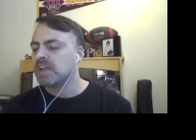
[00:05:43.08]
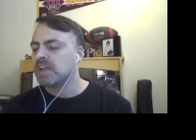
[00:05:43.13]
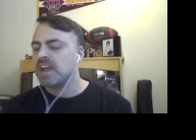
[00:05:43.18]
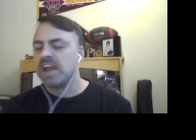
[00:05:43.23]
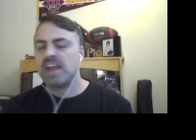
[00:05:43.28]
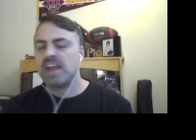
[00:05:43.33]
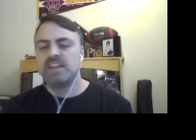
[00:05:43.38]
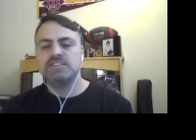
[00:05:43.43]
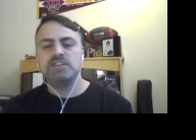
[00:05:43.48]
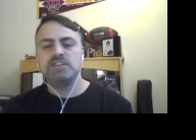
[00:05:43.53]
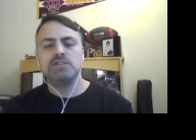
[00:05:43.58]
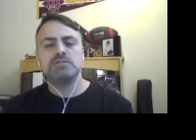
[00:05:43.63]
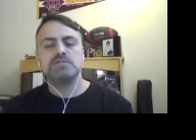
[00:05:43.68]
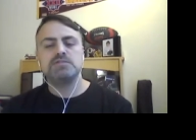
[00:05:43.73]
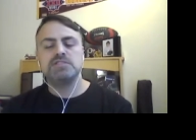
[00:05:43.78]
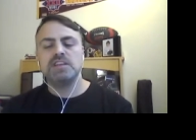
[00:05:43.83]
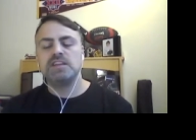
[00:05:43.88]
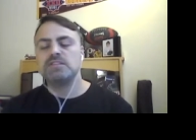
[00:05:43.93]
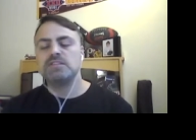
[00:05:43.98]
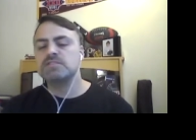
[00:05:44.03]
Hey, do you
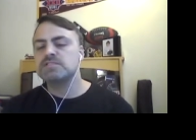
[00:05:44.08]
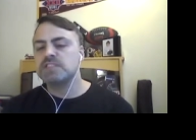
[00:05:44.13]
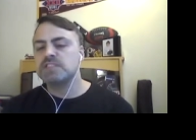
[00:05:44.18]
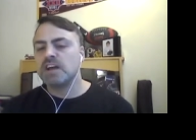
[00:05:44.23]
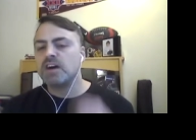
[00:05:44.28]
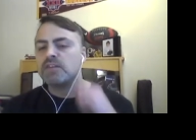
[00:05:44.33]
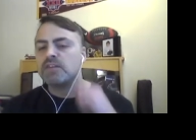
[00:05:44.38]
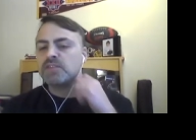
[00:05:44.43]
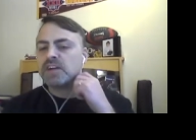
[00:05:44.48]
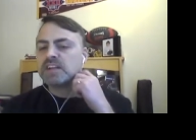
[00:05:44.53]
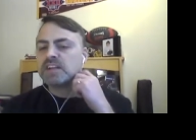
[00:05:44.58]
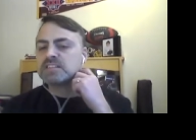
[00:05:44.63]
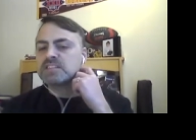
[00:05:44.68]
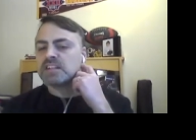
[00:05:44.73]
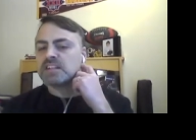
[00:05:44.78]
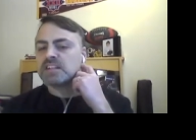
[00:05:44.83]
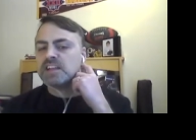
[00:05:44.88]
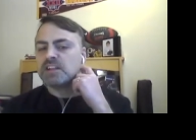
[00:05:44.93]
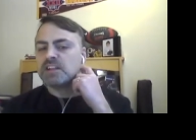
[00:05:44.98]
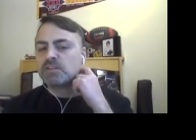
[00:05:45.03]
see yourself as a
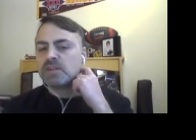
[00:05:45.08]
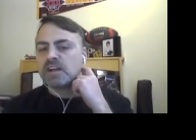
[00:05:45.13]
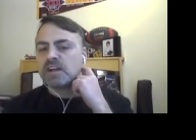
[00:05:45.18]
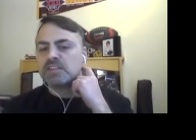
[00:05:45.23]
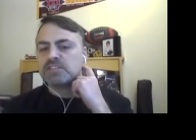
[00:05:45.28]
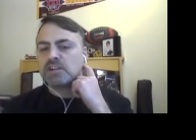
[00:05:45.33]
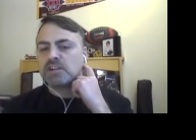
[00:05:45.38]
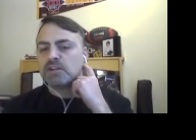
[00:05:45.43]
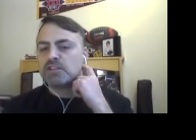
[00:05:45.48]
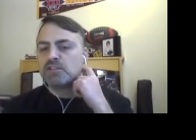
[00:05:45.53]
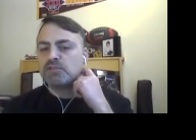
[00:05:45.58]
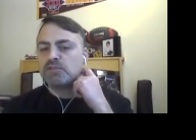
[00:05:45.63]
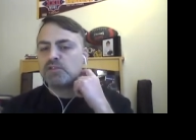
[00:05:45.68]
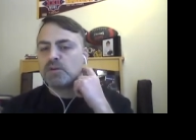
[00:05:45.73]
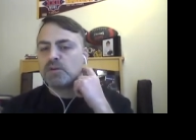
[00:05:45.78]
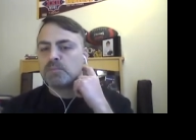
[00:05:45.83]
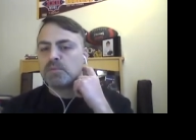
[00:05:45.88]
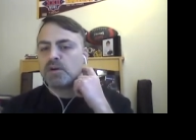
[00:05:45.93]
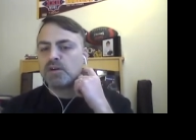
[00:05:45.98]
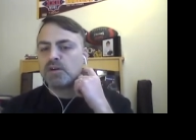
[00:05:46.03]
leader out there on the
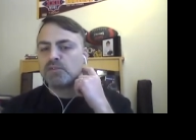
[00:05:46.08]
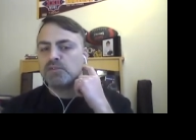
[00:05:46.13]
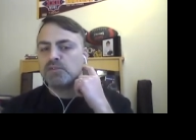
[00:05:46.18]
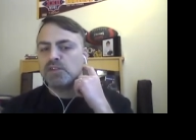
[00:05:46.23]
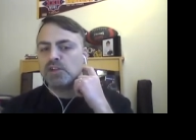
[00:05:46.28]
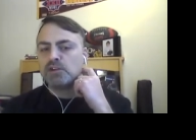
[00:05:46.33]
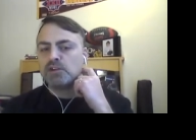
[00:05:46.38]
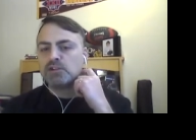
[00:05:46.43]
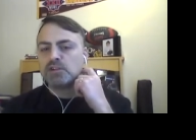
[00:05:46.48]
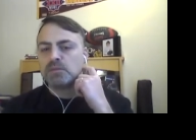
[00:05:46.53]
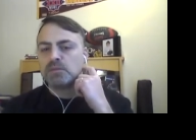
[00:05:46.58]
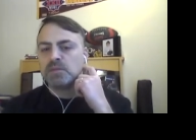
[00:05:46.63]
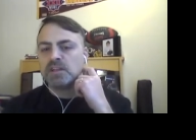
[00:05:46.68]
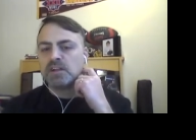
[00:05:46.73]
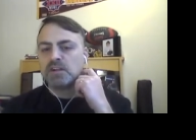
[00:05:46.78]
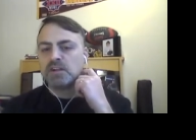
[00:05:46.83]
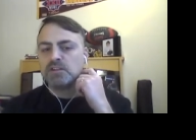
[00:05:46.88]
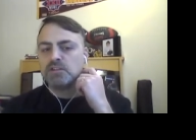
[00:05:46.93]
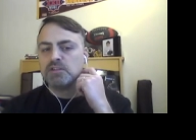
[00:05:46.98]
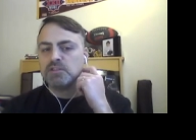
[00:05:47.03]
football field? I mean,
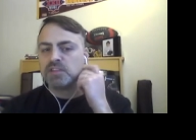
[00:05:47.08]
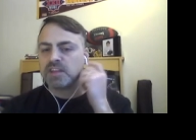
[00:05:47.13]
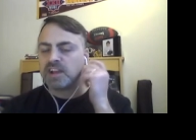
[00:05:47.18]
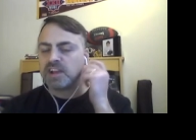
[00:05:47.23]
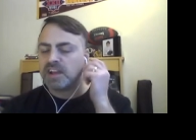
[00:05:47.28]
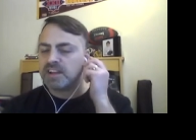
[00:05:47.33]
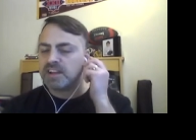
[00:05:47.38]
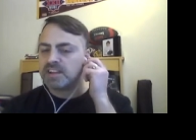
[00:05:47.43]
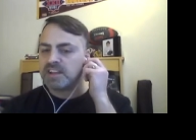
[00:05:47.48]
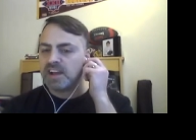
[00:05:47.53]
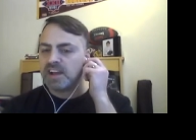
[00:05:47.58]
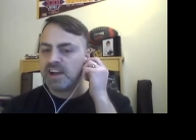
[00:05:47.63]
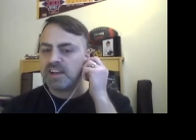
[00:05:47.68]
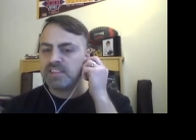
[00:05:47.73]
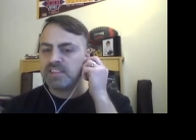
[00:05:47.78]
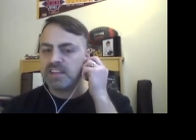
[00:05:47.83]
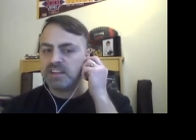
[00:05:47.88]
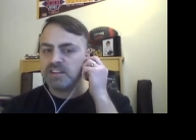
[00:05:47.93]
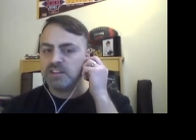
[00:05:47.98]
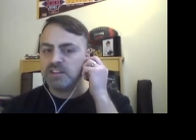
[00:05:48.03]
are you the kind of guy
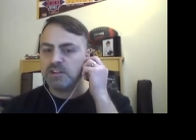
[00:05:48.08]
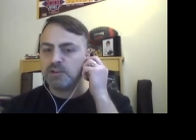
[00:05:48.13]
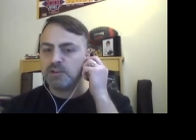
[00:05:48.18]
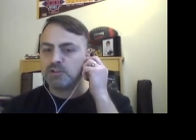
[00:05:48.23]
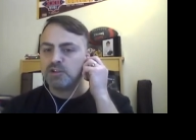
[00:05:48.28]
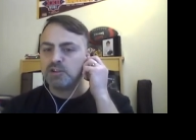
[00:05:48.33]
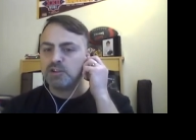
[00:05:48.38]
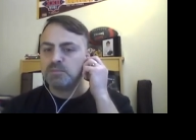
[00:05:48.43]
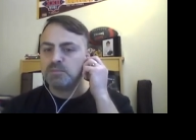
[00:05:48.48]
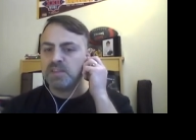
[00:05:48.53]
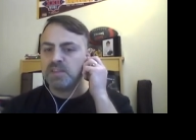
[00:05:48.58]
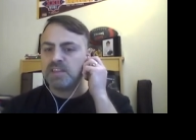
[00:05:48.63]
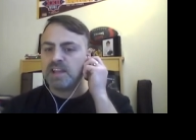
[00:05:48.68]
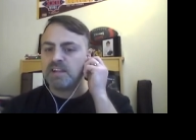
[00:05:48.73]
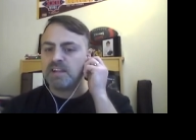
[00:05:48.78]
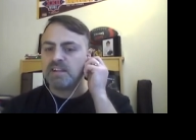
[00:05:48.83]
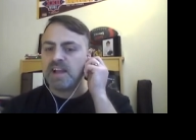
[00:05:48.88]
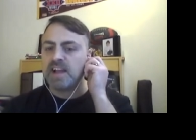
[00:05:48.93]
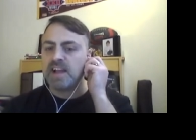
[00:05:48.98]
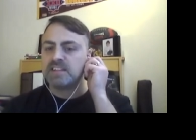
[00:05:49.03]
that could be
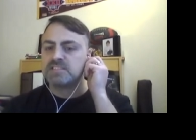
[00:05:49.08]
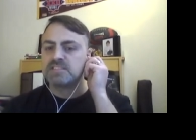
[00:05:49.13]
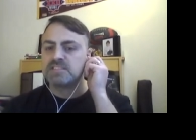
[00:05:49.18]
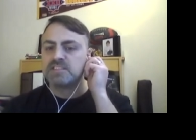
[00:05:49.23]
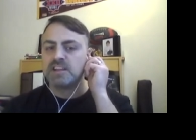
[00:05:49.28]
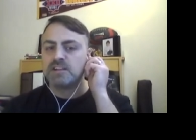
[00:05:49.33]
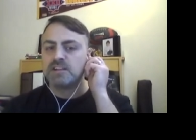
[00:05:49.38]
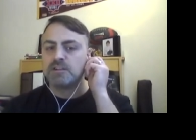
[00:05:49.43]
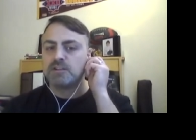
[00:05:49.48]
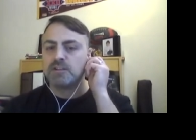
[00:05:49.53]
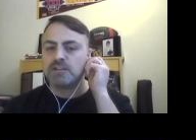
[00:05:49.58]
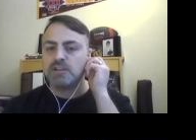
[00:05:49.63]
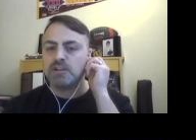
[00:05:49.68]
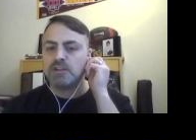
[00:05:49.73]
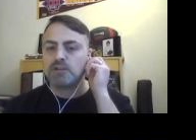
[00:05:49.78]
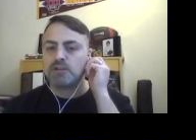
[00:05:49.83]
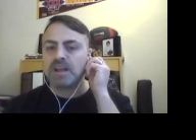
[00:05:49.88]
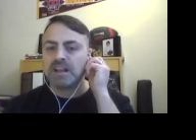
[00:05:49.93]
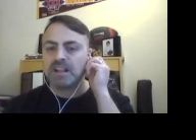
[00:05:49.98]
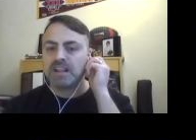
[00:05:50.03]
there at center,
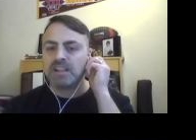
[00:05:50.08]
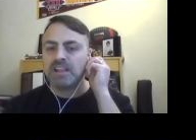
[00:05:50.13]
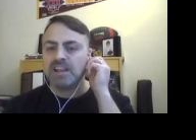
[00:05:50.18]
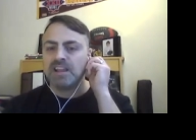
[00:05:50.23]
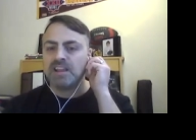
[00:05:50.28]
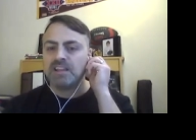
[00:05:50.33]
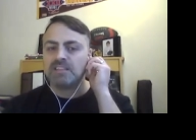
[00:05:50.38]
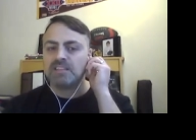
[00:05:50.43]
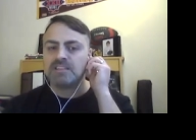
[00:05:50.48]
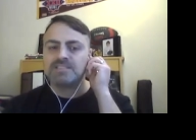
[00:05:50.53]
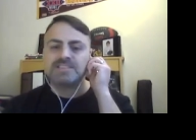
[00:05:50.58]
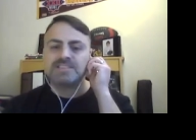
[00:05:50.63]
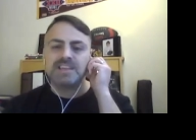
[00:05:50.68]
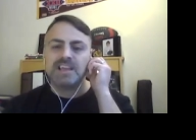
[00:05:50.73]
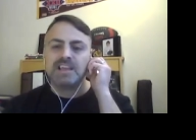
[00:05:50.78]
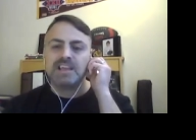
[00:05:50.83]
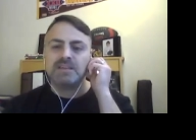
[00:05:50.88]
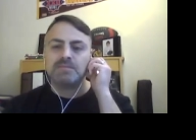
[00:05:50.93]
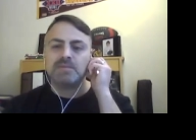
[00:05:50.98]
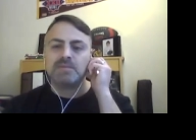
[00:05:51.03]
kind of leading the
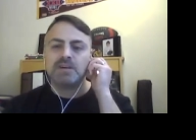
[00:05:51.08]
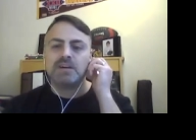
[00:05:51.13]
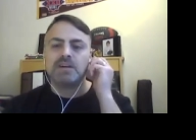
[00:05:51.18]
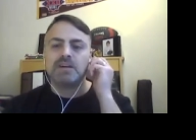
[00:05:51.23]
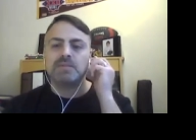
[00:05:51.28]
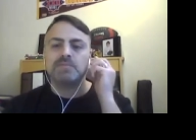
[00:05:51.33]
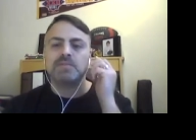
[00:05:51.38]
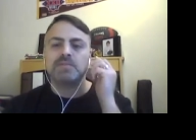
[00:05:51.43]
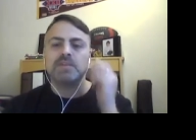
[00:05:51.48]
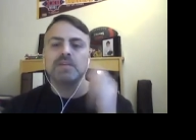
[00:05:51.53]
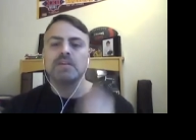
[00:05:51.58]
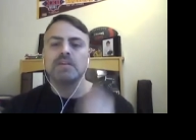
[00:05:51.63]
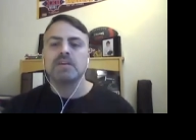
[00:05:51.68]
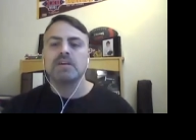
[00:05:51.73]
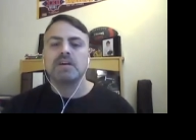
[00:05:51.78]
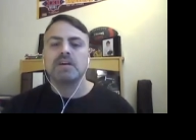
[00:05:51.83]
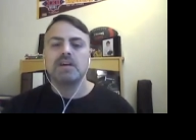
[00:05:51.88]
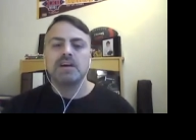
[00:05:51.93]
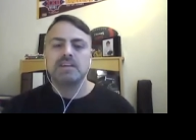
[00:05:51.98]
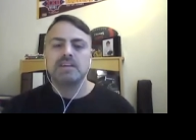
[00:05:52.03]
team?
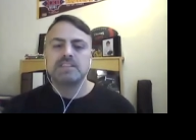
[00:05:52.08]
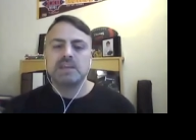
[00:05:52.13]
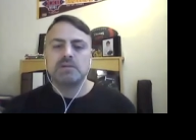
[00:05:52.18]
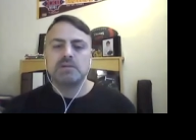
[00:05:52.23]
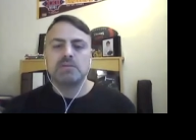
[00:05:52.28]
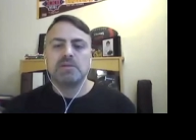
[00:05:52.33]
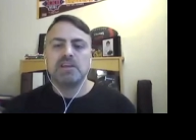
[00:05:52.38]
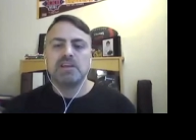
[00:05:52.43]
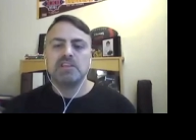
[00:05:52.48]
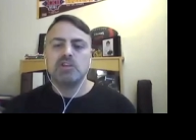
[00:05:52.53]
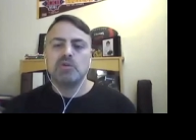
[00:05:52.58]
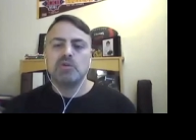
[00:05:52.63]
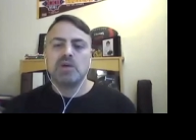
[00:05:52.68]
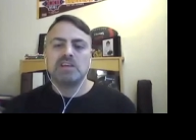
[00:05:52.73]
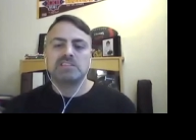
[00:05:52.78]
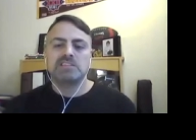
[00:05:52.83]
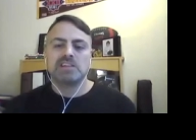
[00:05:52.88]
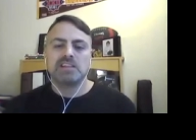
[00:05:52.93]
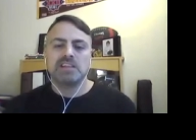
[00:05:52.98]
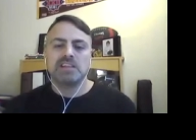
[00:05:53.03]
Tell me about you
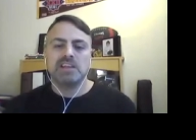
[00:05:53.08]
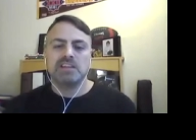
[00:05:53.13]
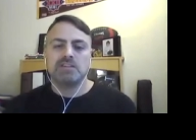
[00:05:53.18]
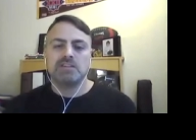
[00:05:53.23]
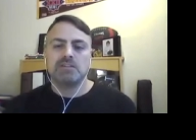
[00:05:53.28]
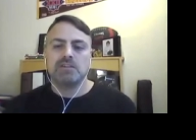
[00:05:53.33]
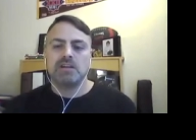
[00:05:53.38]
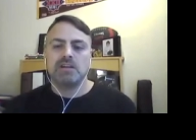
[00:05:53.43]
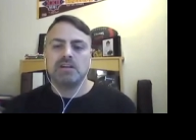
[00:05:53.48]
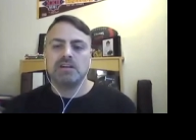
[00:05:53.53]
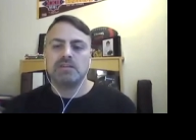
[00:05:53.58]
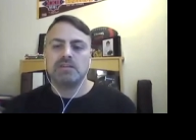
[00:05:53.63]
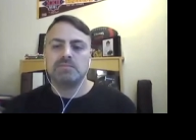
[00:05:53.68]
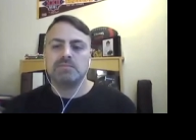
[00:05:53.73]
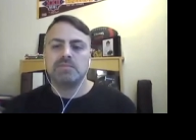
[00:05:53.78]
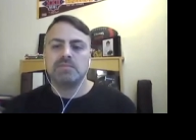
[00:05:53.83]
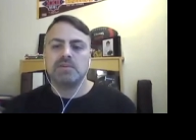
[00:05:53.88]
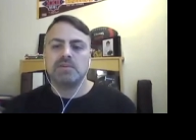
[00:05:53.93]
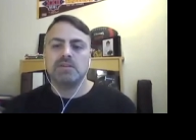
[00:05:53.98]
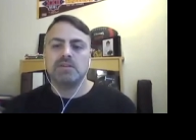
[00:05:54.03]
as a leader
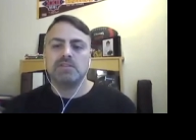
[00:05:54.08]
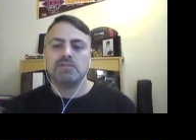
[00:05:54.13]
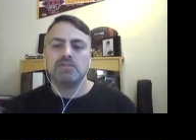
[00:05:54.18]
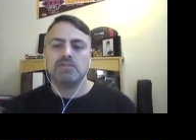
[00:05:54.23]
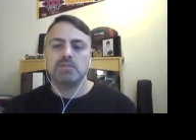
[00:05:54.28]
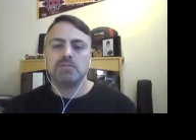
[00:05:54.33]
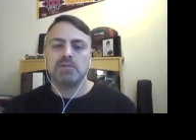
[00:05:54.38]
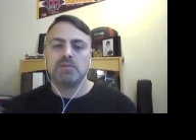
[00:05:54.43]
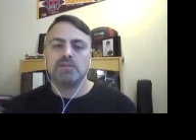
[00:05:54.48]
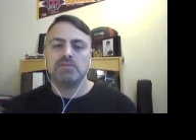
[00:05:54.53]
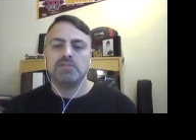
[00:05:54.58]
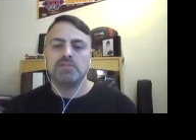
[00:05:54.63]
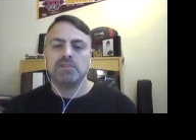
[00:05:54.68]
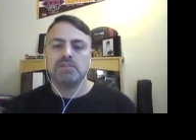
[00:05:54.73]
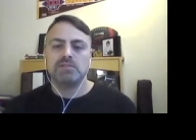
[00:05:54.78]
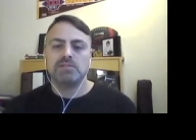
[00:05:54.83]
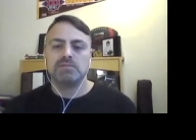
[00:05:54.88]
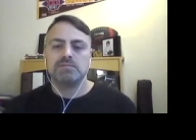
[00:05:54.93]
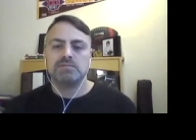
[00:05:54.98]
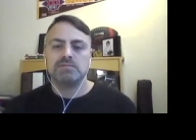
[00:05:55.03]
on the football field.